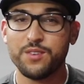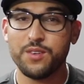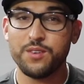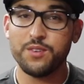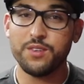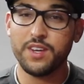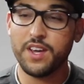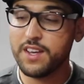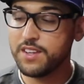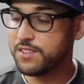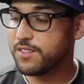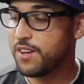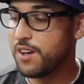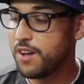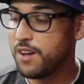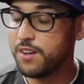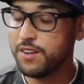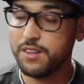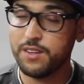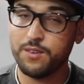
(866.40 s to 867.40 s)
so as you guys
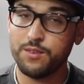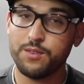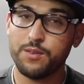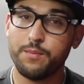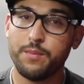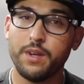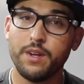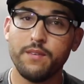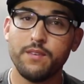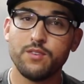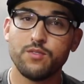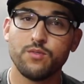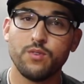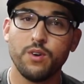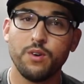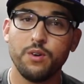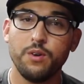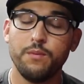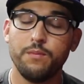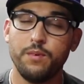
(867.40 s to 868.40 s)
saw, it was a bit of a
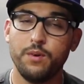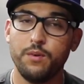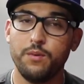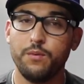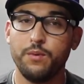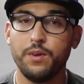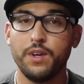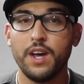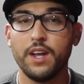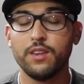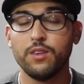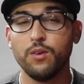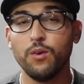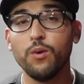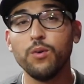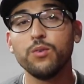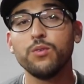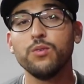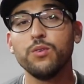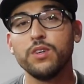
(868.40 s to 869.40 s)
struggle, but we got the
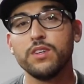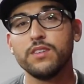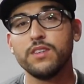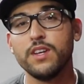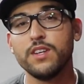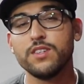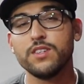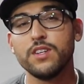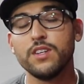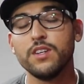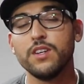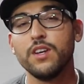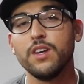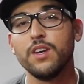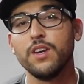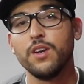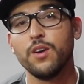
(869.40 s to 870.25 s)
O2 extension